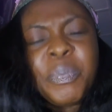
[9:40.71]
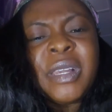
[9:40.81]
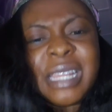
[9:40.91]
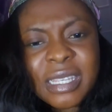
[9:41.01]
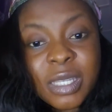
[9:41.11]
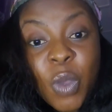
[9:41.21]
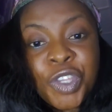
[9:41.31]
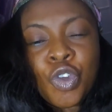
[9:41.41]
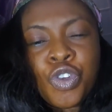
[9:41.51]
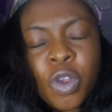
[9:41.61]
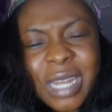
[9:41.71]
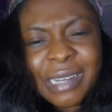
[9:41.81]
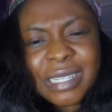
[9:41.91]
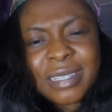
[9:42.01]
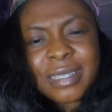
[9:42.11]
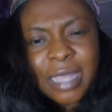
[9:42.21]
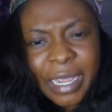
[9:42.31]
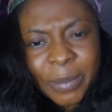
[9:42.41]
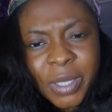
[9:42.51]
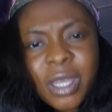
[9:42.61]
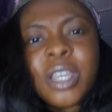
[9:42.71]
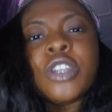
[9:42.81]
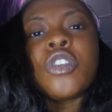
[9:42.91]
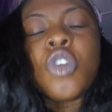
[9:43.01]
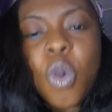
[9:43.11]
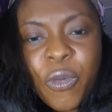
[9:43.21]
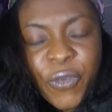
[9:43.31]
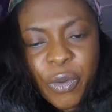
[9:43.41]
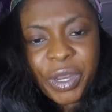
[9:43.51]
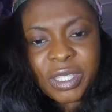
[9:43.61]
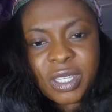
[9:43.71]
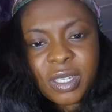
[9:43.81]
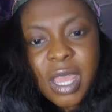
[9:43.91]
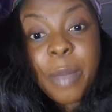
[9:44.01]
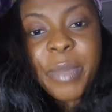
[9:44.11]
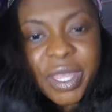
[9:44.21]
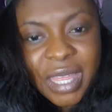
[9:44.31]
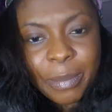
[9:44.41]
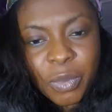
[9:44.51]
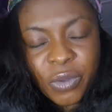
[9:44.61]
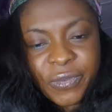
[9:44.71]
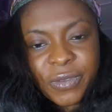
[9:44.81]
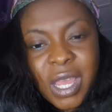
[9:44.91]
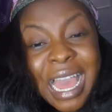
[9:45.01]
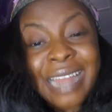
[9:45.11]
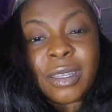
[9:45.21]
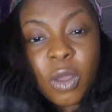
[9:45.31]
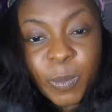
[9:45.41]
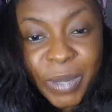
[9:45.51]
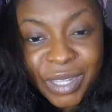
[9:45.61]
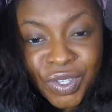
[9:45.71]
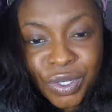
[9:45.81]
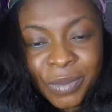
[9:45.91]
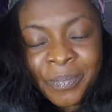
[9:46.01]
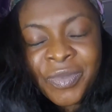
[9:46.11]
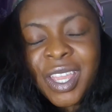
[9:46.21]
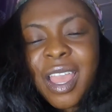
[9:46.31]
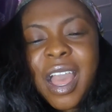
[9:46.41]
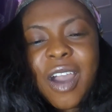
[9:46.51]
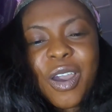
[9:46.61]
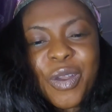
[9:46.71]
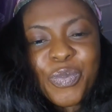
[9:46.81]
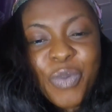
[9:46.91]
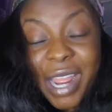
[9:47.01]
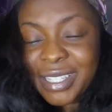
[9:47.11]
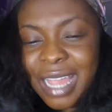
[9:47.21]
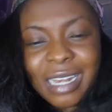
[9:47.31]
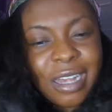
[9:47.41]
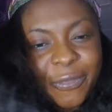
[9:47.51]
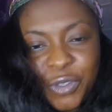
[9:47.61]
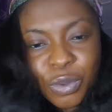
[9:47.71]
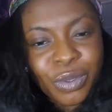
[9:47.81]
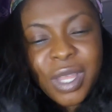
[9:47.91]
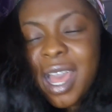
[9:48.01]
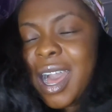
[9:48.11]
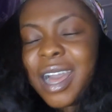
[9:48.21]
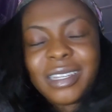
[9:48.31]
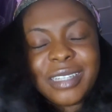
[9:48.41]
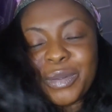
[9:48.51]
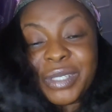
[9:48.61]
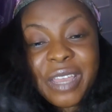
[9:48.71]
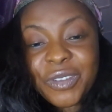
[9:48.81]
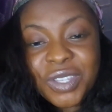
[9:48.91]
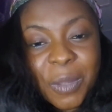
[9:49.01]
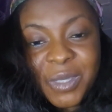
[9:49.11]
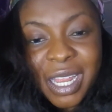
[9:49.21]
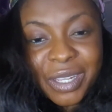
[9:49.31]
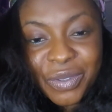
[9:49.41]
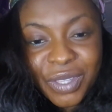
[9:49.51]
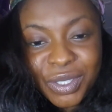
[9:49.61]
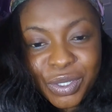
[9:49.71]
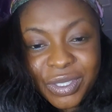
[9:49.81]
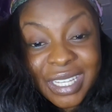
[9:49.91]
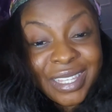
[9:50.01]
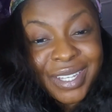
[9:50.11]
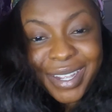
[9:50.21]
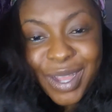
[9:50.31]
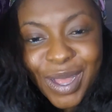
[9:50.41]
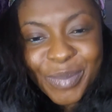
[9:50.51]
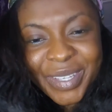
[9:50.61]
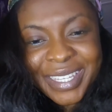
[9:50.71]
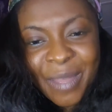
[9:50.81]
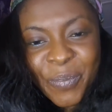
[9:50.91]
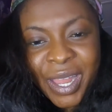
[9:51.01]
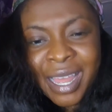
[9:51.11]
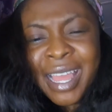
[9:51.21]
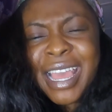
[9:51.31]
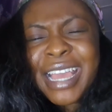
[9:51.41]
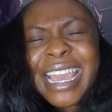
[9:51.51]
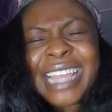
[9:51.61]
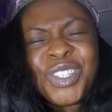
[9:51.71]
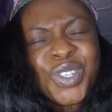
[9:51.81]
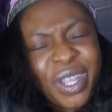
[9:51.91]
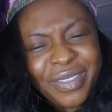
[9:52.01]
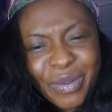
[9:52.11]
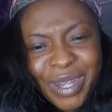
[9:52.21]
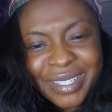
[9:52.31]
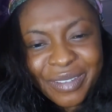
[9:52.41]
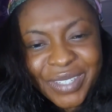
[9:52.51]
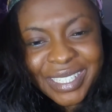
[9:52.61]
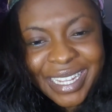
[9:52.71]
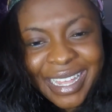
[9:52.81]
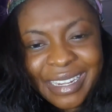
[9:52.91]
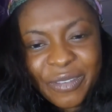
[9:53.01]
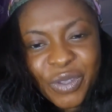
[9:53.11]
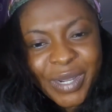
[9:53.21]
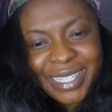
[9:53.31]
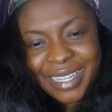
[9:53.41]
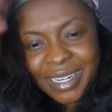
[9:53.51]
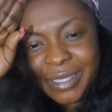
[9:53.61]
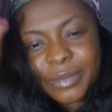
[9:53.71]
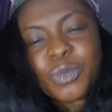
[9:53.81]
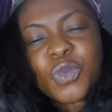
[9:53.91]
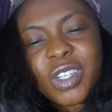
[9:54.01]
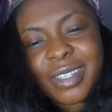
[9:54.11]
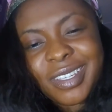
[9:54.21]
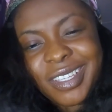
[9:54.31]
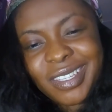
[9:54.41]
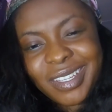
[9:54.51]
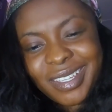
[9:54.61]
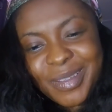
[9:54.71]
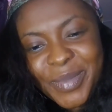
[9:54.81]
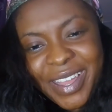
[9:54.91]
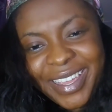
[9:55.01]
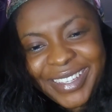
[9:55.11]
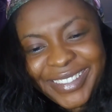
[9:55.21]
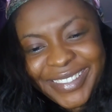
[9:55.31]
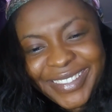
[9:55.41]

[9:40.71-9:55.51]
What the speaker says: Please, when you know that it's time, go for it. Make that move. And God bless you. All right, I love you. And I'll never stop telling you the truth. It's your girl, Miss Capella. Enjoy the rest of the day. I love you. I sign off. Kisses. Bye.